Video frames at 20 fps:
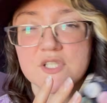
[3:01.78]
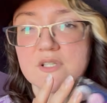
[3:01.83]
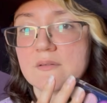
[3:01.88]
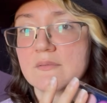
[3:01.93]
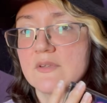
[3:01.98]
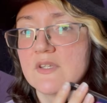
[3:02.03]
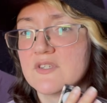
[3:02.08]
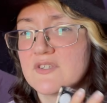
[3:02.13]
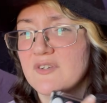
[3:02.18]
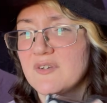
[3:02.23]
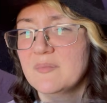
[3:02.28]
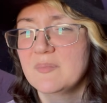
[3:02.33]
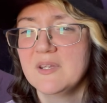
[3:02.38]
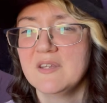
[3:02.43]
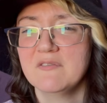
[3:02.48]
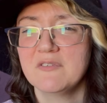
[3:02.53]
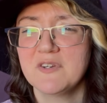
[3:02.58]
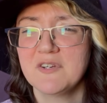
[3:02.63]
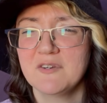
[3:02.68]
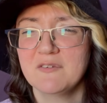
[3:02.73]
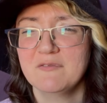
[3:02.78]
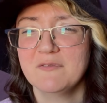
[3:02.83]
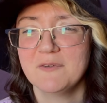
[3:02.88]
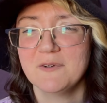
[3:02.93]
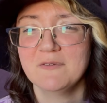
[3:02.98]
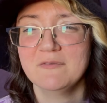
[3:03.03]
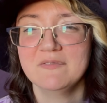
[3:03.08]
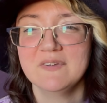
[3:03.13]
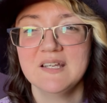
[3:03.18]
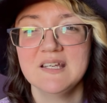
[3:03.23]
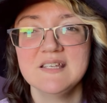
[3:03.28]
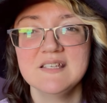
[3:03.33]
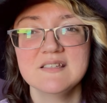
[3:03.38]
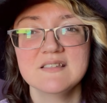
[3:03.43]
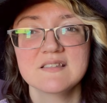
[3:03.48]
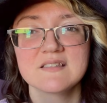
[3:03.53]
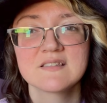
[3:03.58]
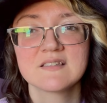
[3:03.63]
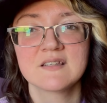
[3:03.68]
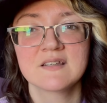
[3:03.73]
this could be for your full
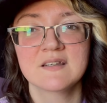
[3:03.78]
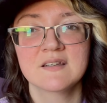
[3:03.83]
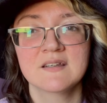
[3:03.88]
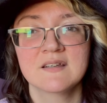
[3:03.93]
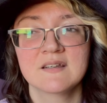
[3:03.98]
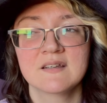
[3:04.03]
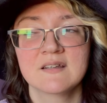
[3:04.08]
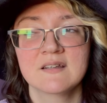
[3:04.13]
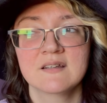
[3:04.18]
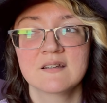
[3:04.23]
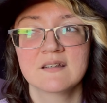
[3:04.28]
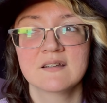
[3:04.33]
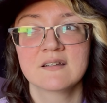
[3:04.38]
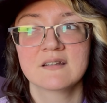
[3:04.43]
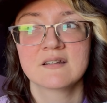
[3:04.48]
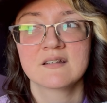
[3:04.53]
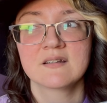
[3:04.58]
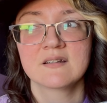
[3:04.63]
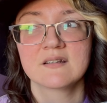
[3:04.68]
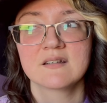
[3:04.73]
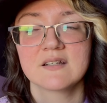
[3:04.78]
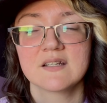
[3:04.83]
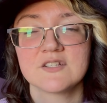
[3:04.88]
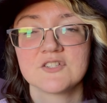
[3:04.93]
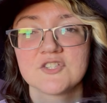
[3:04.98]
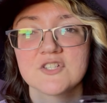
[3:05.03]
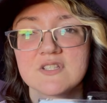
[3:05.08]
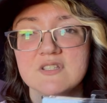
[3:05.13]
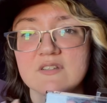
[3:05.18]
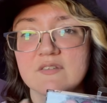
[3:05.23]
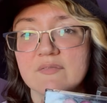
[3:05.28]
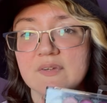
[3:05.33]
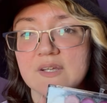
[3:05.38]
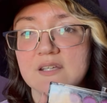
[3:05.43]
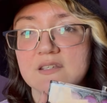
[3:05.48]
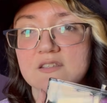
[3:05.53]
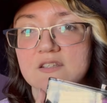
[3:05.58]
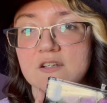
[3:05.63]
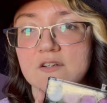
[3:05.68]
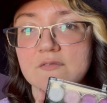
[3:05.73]
face. It's just a
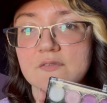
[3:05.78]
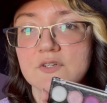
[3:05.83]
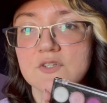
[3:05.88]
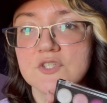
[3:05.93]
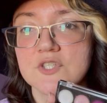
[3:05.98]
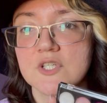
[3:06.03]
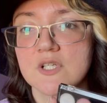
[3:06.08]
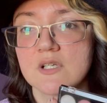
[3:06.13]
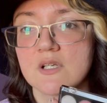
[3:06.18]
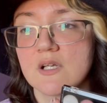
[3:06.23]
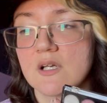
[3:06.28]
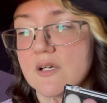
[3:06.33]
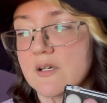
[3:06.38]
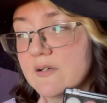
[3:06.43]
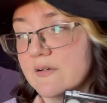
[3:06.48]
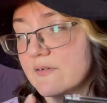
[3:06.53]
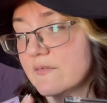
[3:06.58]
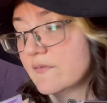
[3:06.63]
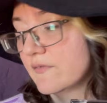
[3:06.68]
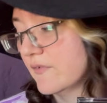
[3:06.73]
fancier version of